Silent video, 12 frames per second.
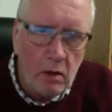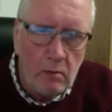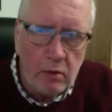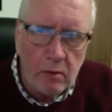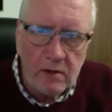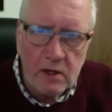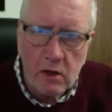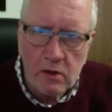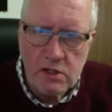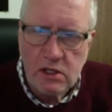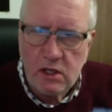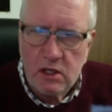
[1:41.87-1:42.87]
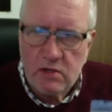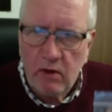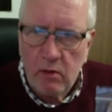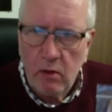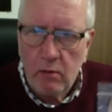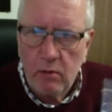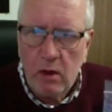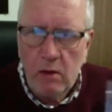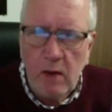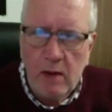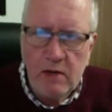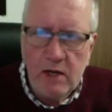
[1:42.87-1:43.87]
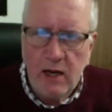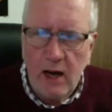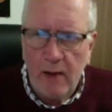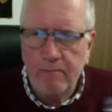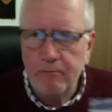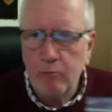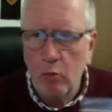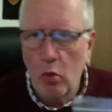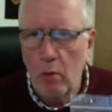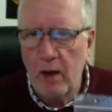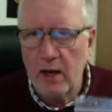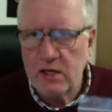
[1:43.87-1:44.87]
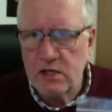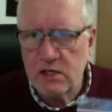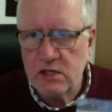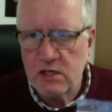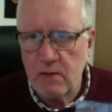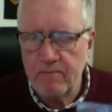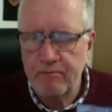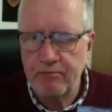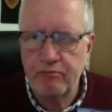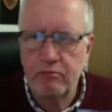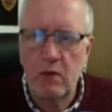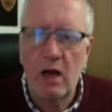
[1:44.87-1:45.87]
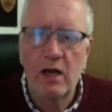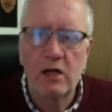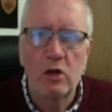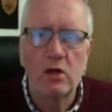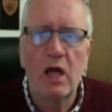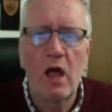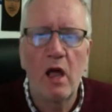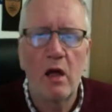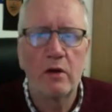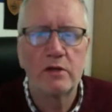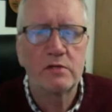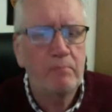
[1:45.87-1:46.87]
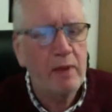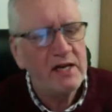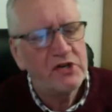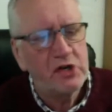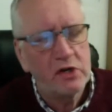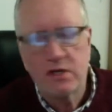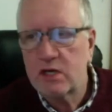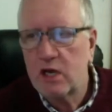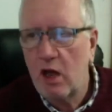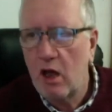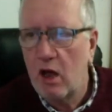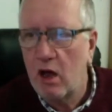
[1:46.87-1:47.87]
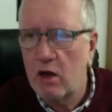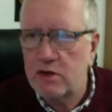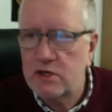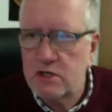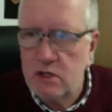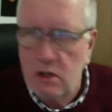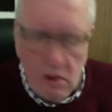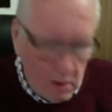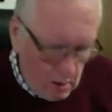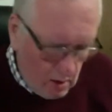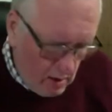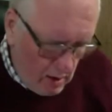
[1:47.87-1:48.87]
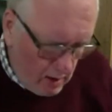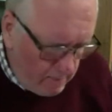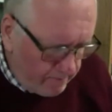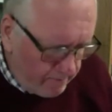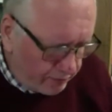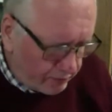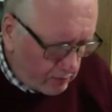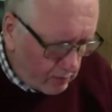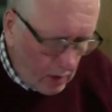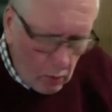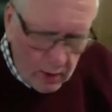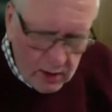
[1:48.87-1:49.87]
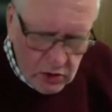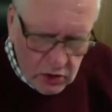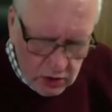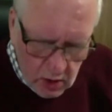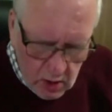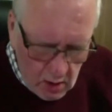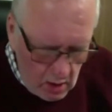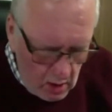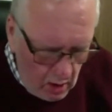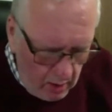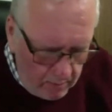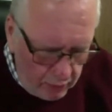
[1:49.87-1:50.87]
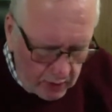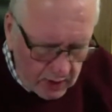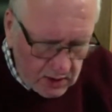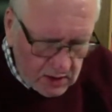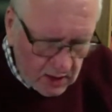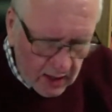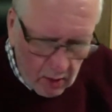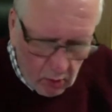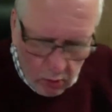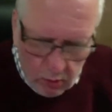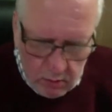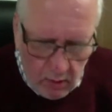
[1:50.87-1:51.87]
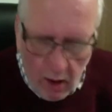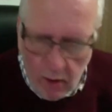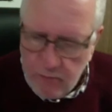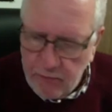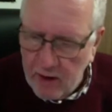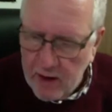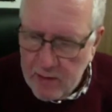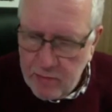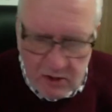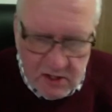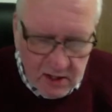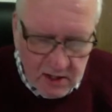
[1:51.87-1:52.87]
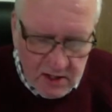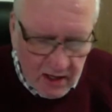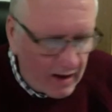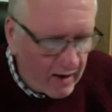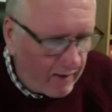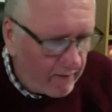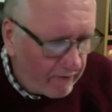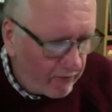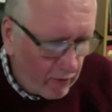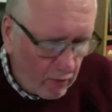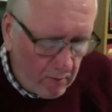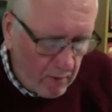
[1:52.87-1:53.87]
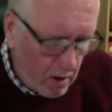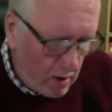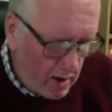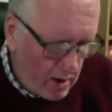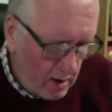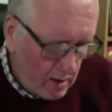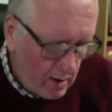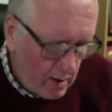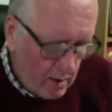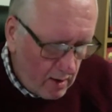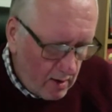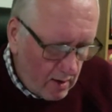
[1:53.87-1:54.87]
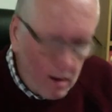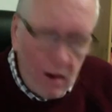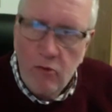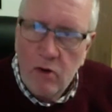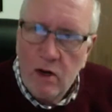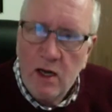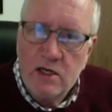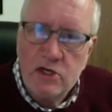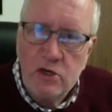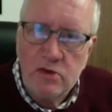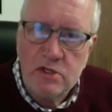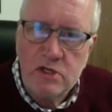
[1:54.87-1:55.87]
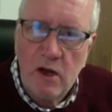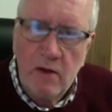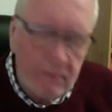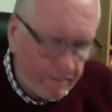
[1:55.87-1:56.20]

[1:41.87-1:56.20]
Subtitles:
probably can't see these very well. Well, maybe you can. War bases, little carts, peasant carts. Which I'm putting together, or hopefully putting together, for my Renaissance stuff.